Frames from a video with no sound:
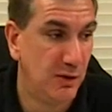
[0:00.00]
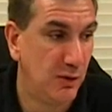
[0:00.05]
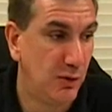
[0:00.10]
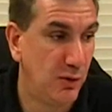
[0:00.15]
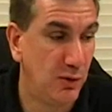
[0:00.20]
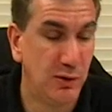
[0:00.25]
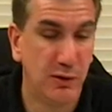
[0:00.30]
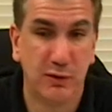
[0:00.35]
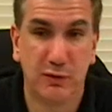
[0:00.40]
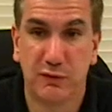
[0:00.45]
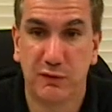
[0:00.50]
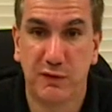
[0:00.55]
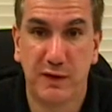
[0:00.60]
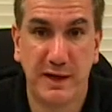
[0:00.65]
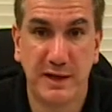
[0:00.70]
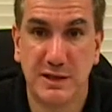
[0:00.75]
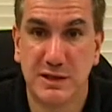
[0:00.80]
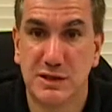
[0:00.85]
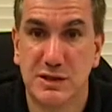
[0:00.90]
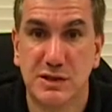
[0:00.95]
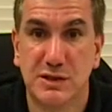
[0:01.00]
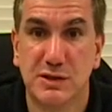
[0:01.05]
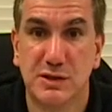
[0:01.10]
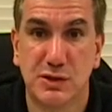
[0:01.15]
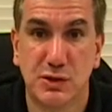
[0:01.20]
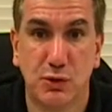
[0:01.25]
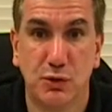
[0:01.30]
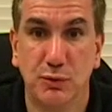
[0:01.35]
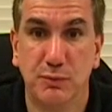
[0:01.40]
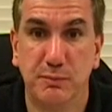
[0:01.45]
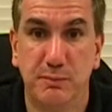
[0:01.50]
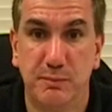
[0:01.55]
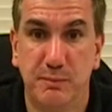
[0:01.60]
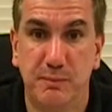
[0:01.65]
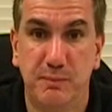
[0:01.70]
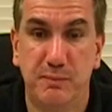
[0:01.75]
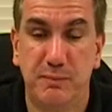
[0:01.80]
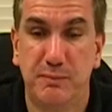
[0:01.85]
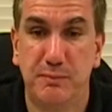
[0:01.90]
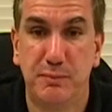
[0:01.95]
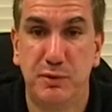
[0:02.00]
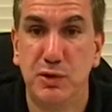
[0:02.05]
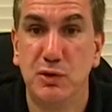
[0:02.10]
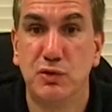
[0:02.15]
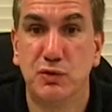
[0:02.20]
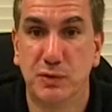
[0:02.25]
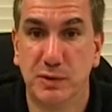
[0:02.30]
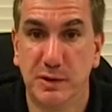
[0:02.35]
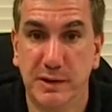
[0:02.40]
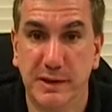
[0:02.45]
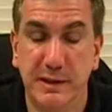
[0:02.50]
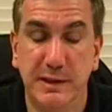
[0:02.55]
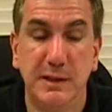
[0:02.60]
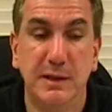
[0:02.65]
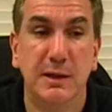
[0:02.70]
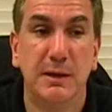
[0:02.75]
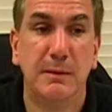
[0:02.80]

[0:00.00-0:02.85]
All those fights sold putridly,